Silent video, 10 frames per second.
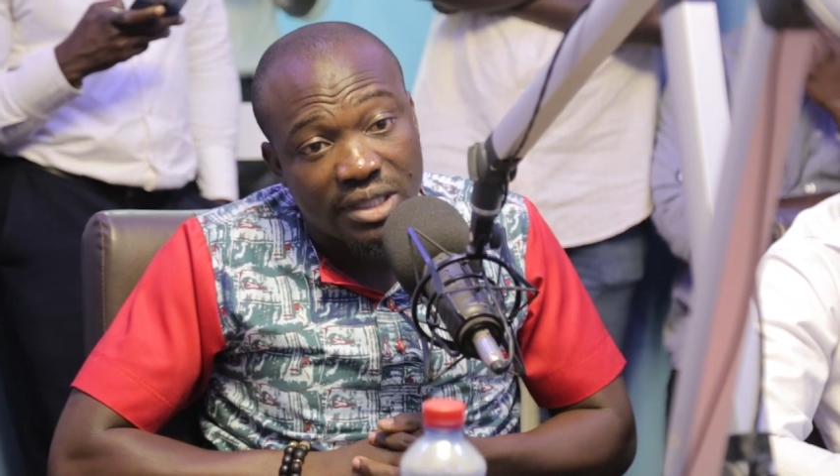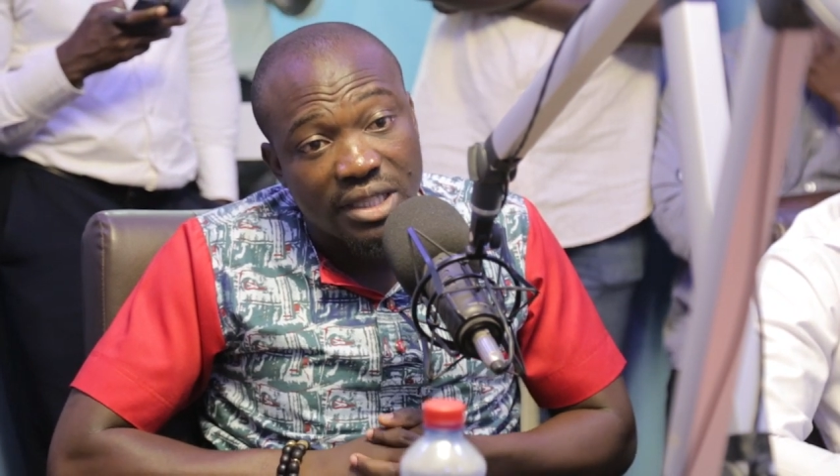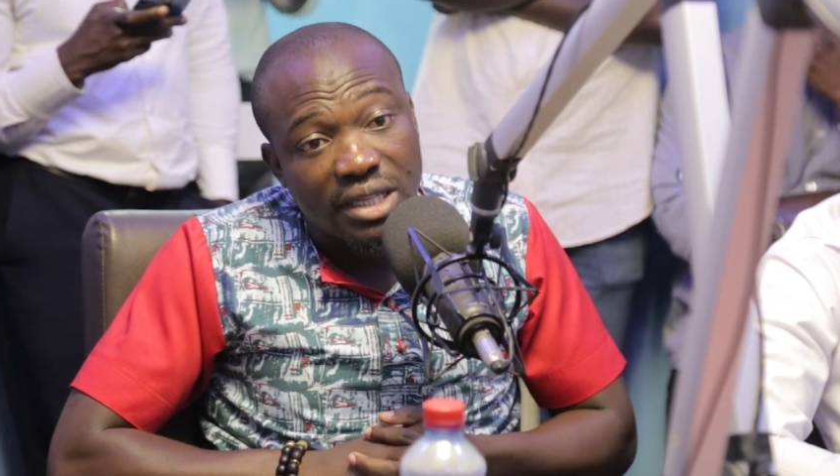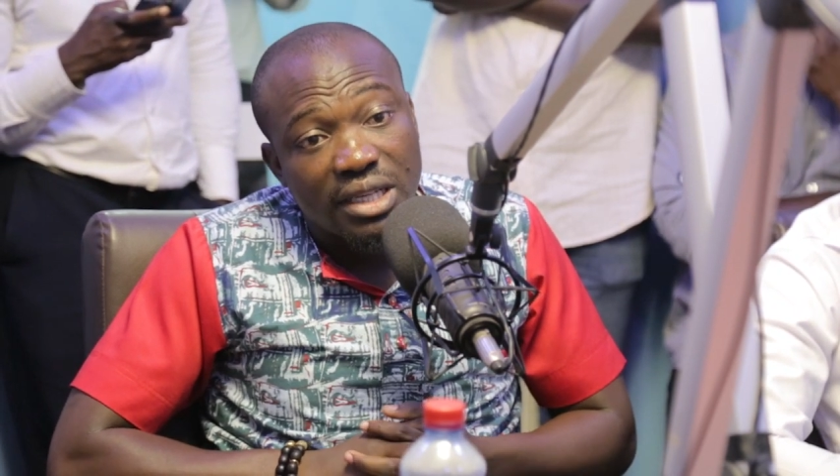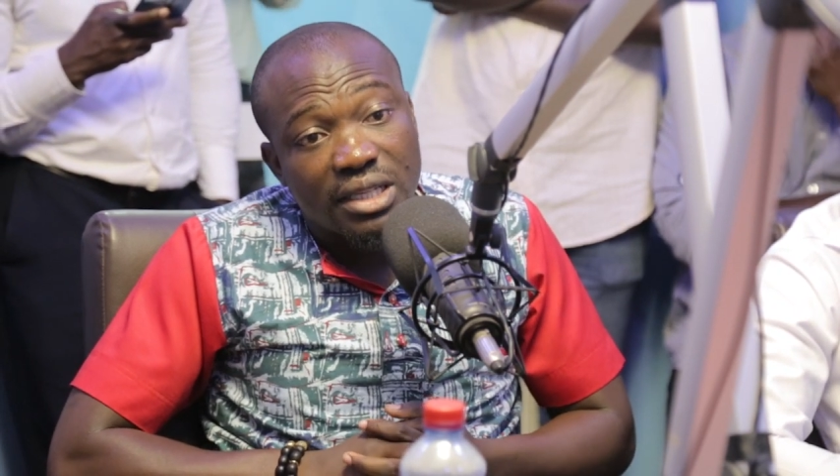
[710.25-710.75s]

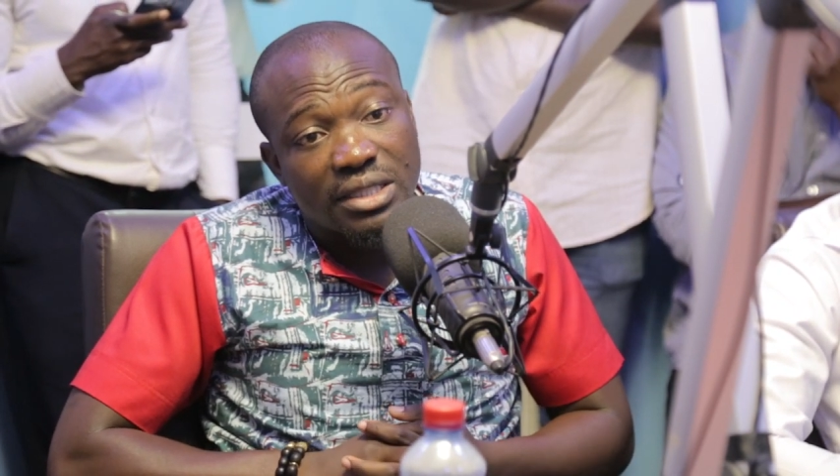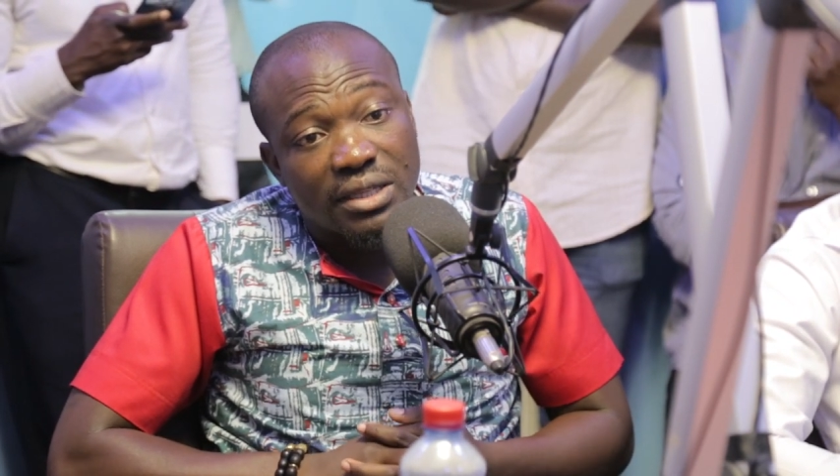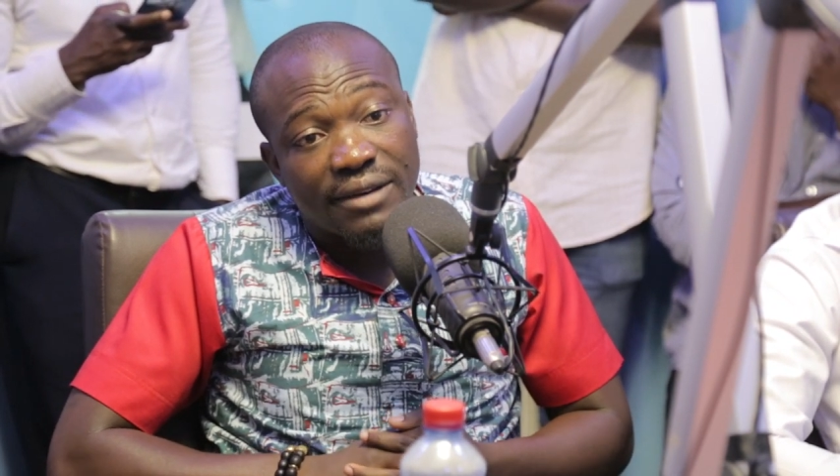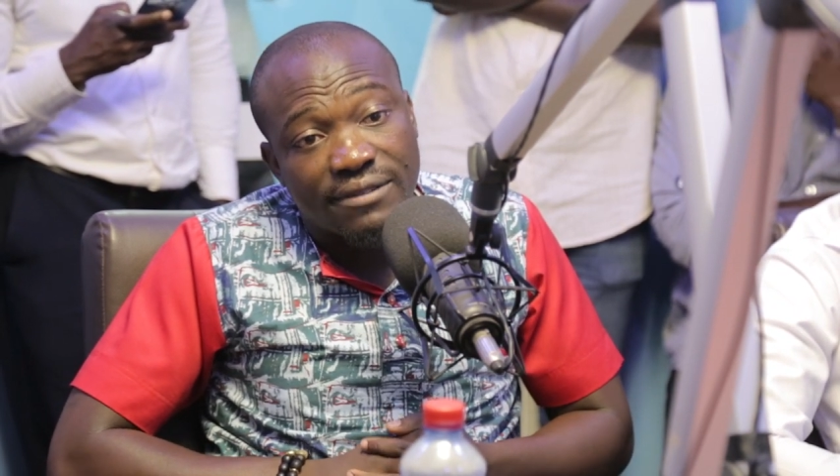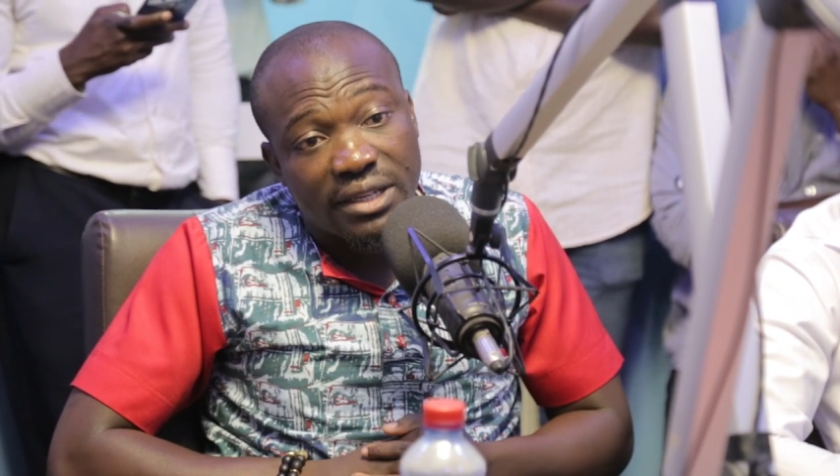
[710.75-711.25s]
Mm
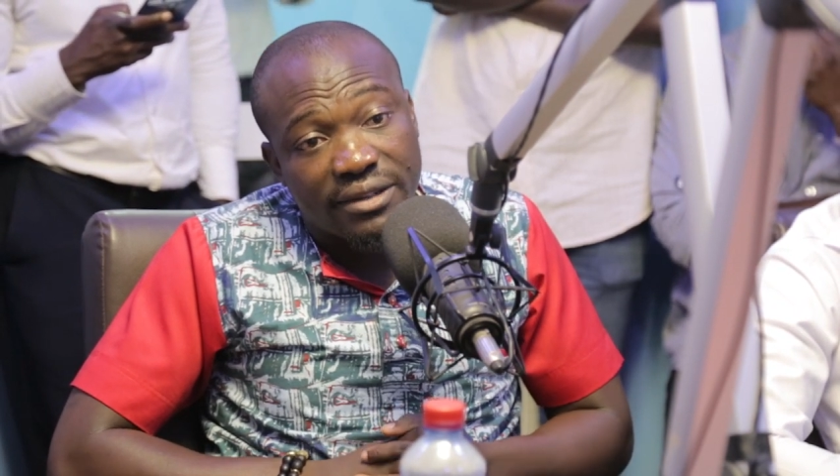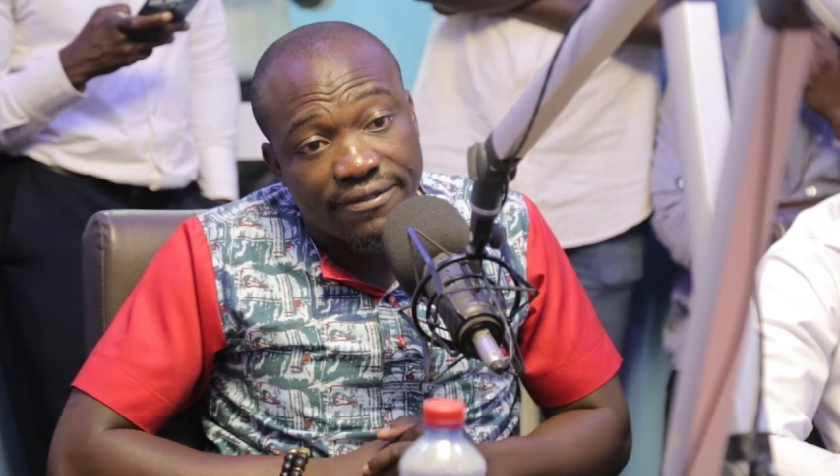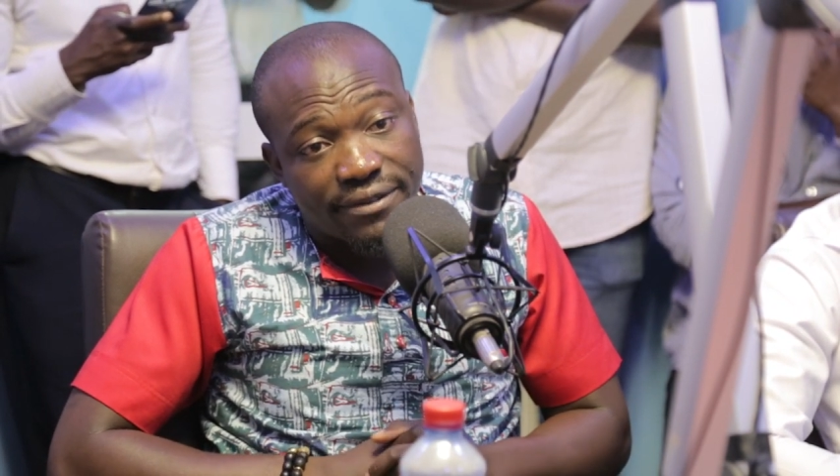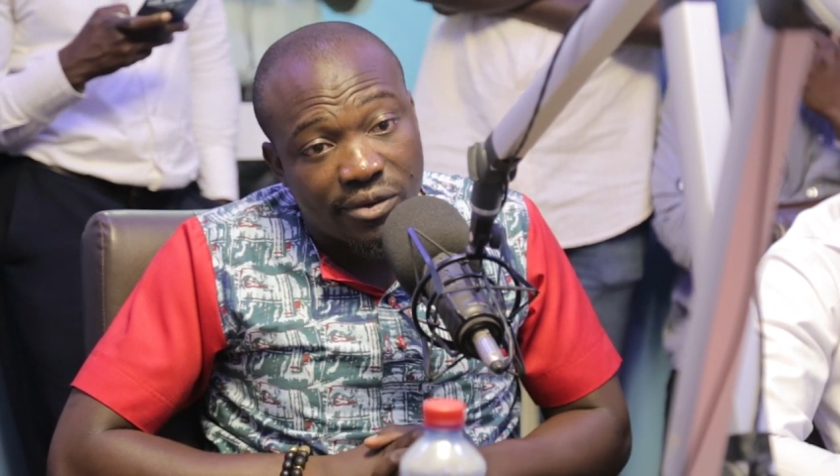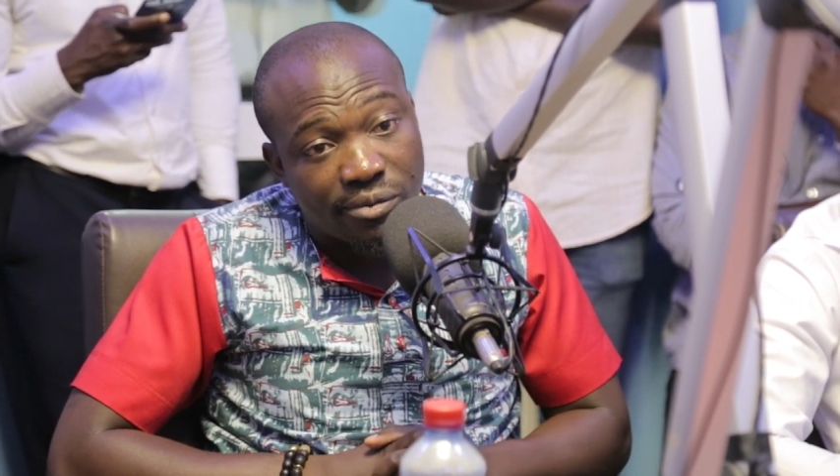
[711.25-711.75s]
till after the
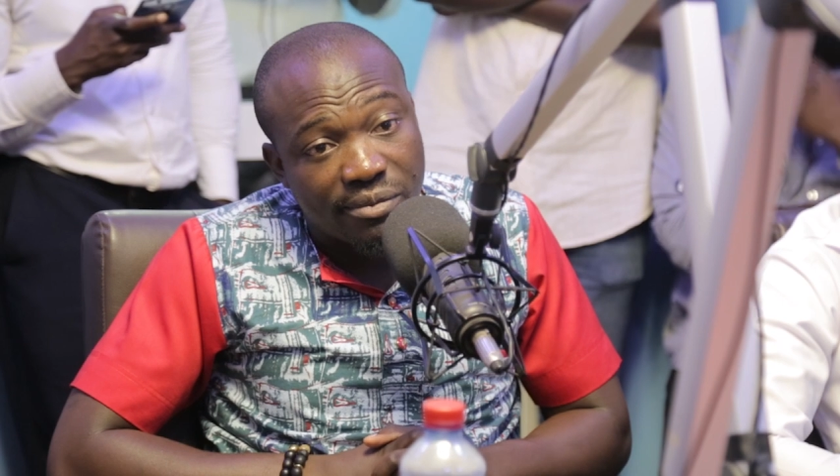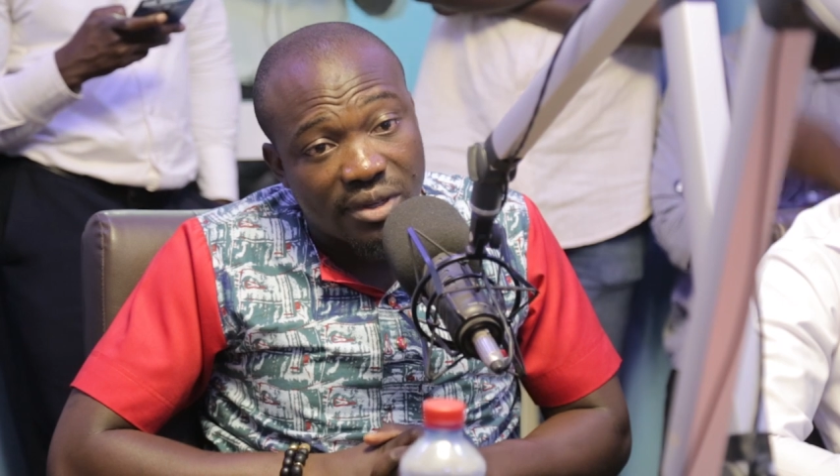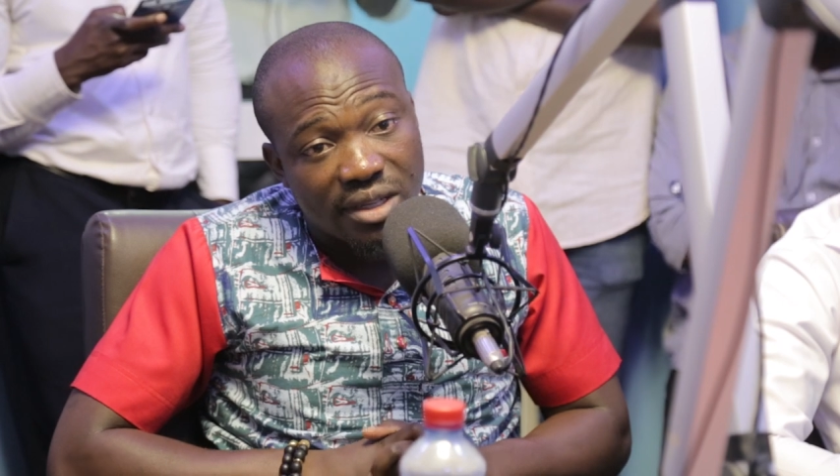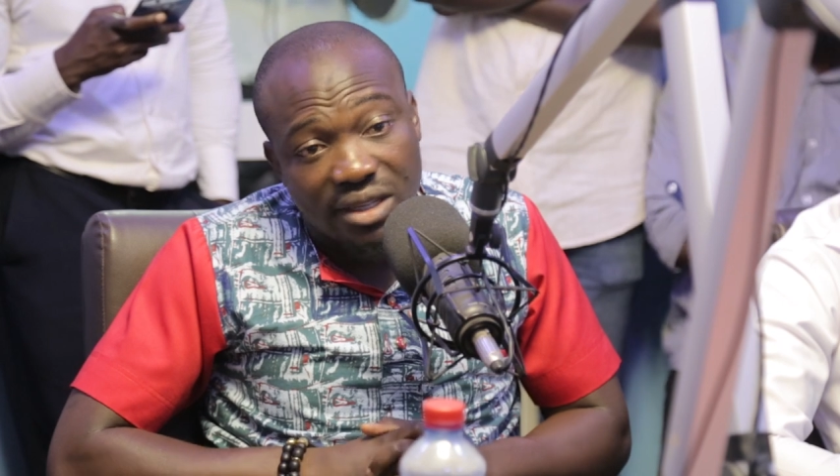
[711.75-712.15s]
film,